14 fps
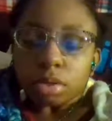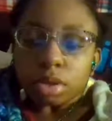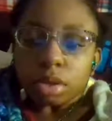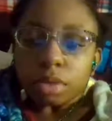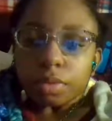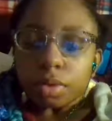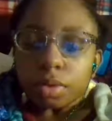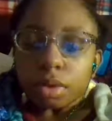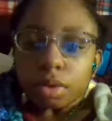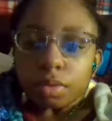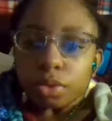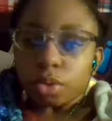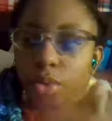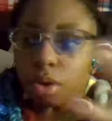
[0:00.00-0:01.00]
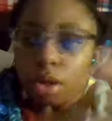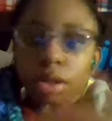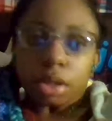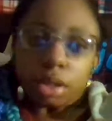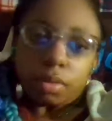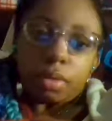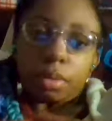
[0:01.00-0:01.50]
Even if, not
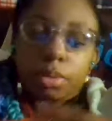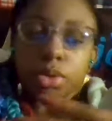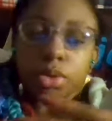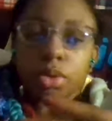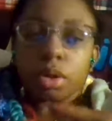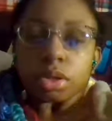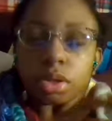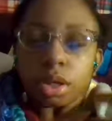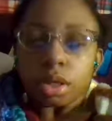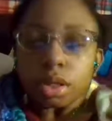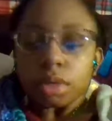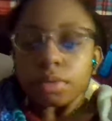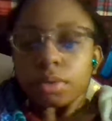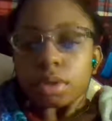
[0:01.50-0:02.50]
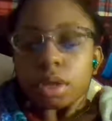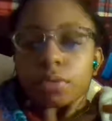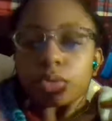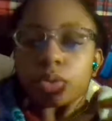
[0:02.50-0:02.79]
leave them. Do not try to leave their life.